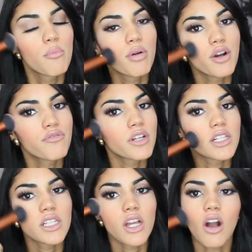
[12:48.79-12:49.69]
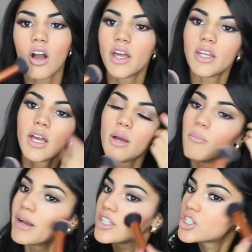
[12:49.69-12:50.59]
perfectly on
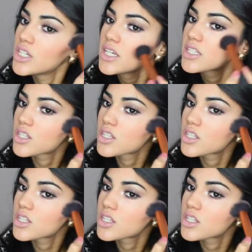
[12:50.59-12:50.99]
my cheeks.